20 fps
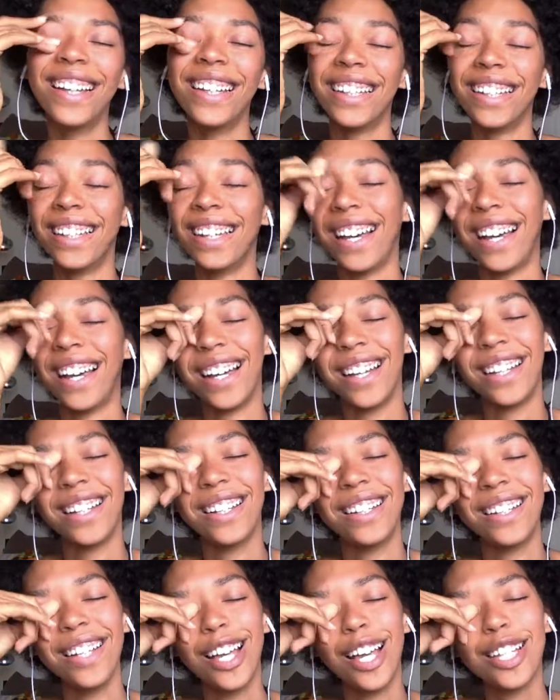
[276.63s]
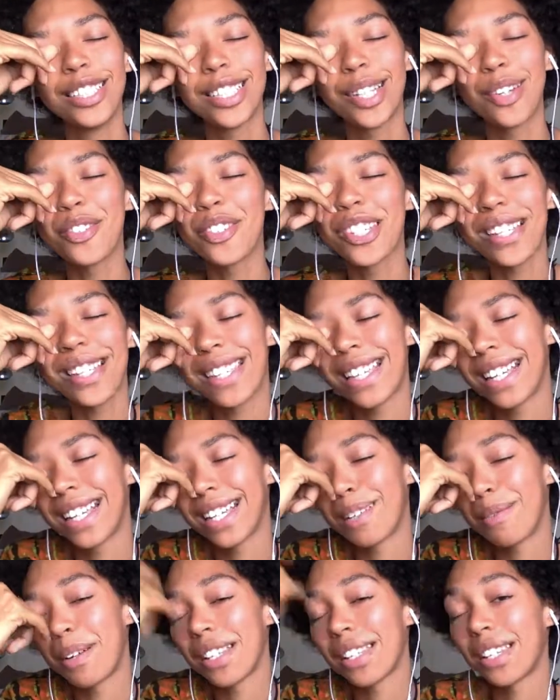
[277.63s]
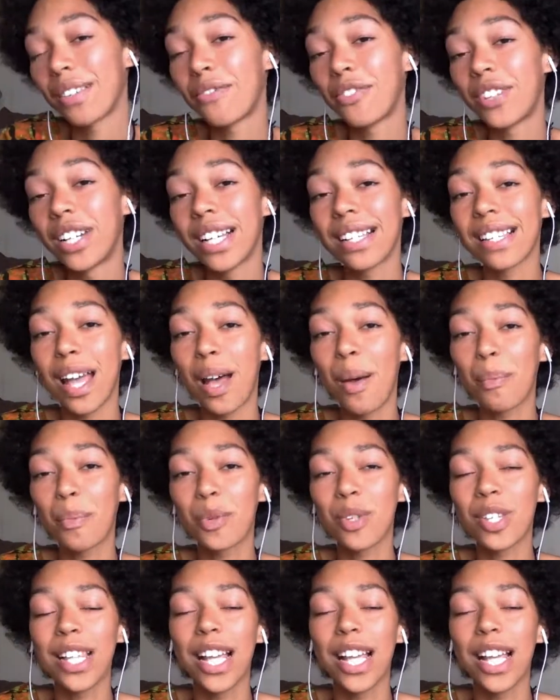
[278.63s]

yeah. So I was just thinking about different examples.